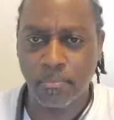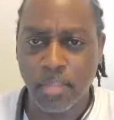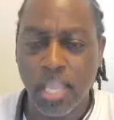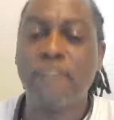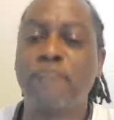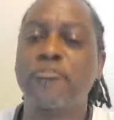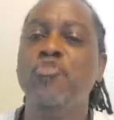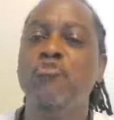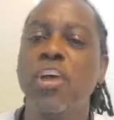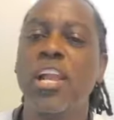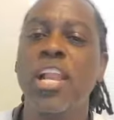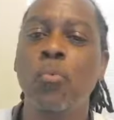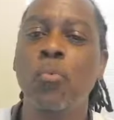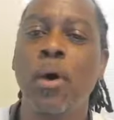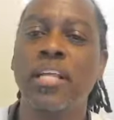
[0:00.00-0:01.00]
If you
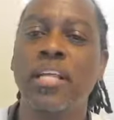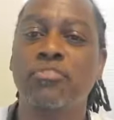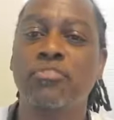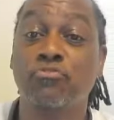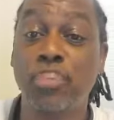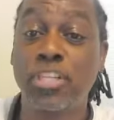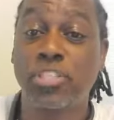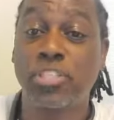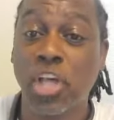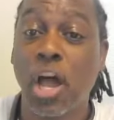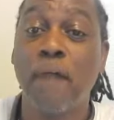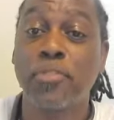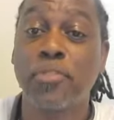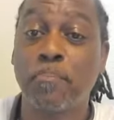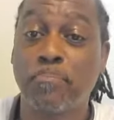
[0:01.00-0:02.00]
really want to
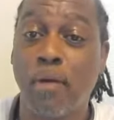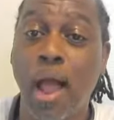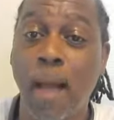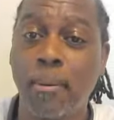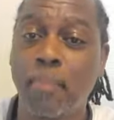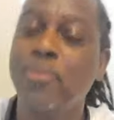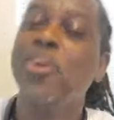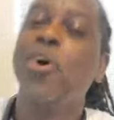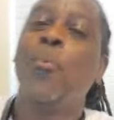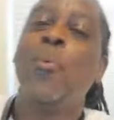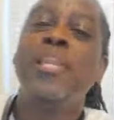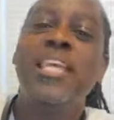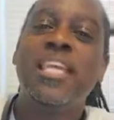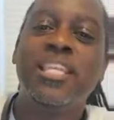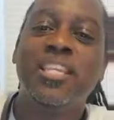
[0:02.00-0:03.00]
resolve the problem, we
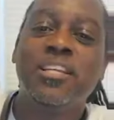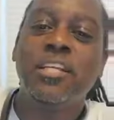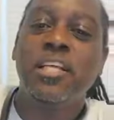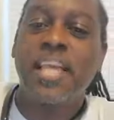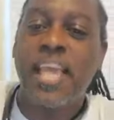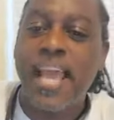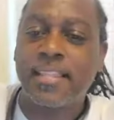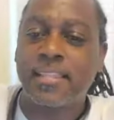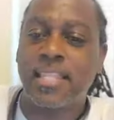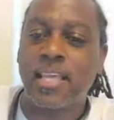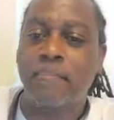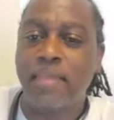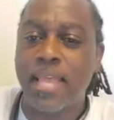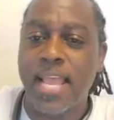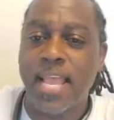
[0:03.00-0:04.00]
need to hit
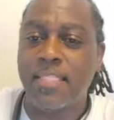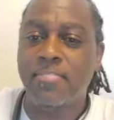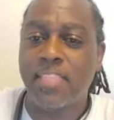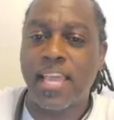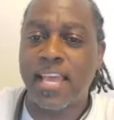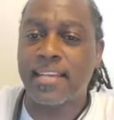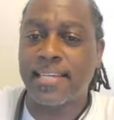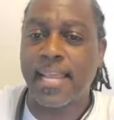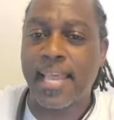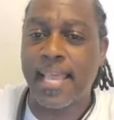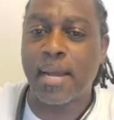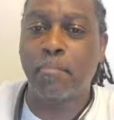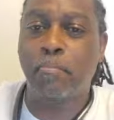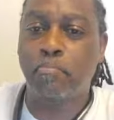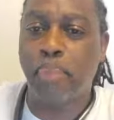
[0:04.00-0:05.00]
them in their
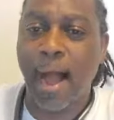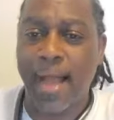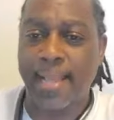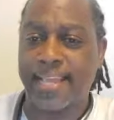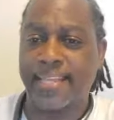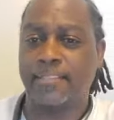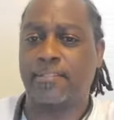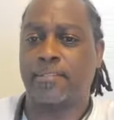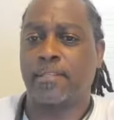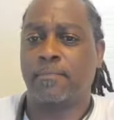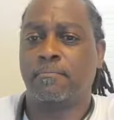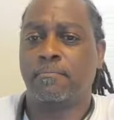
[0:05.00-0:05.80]
damn pockets.